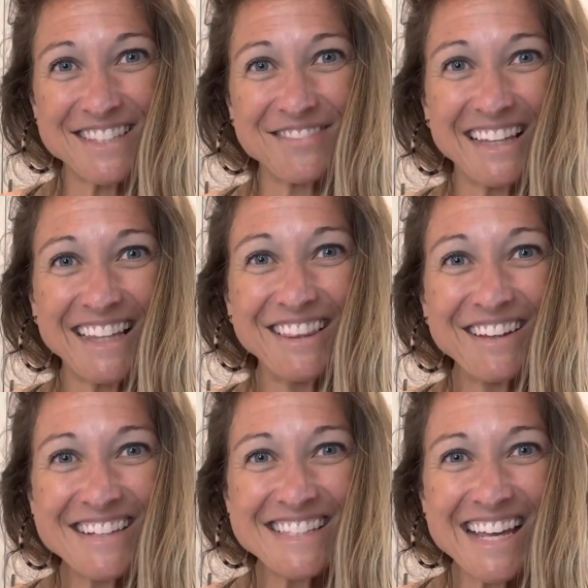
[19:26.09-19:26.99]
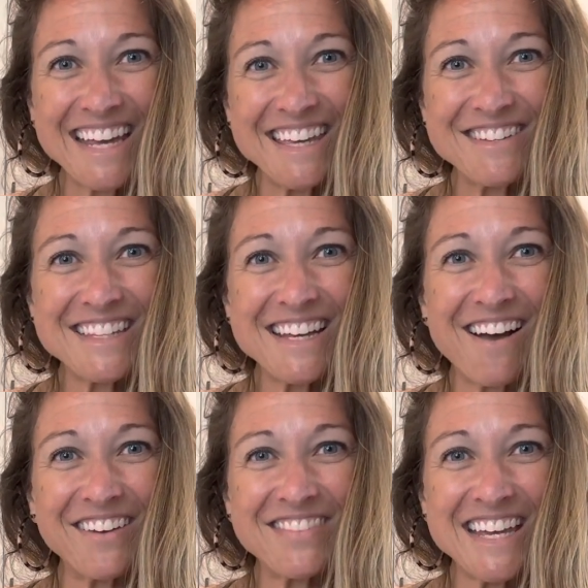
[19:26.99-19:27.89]
really looks like using
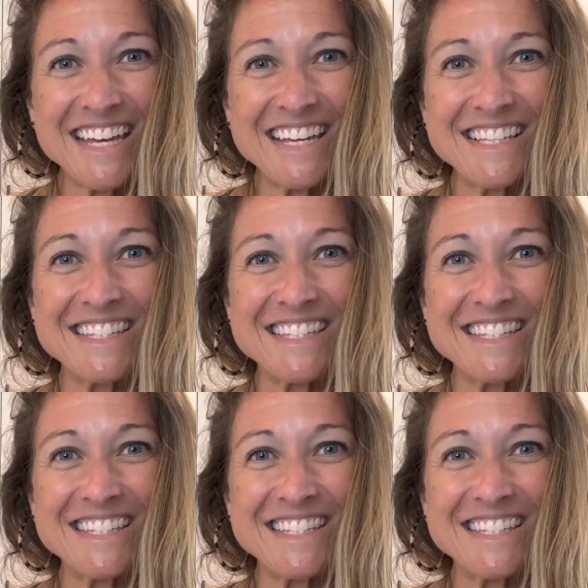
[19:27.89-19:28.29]
all of these.